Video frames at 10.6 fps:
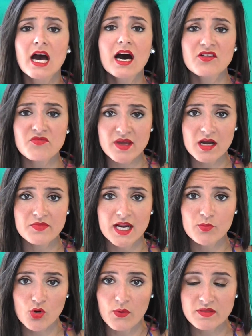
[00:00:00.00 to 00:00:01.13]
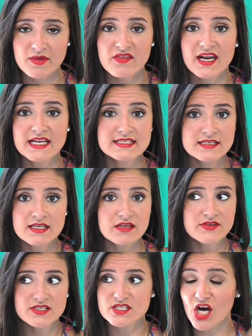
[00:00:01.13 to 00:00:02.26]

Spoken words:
ton of makeup that I brought with me that I didn't even